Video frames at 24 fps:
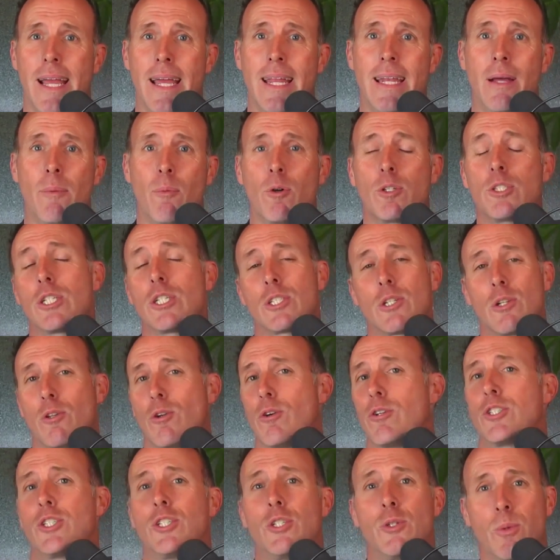and it will just
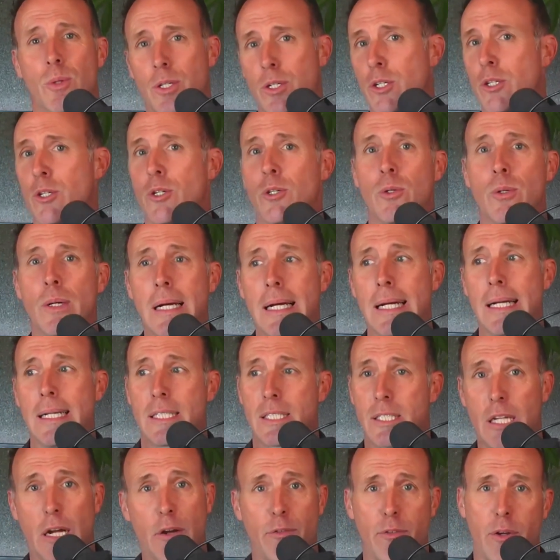alert you when new
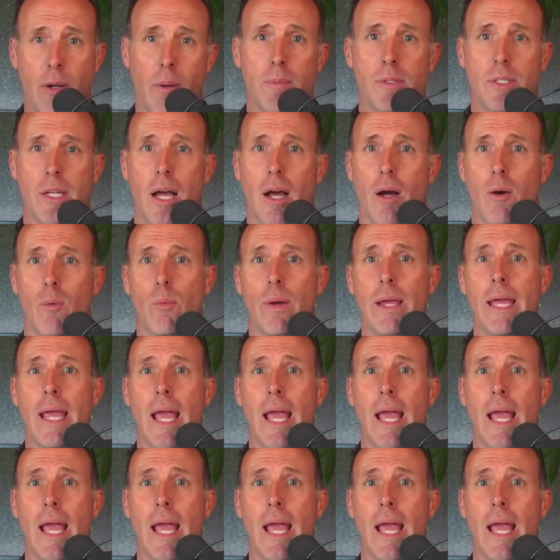stuff comes out.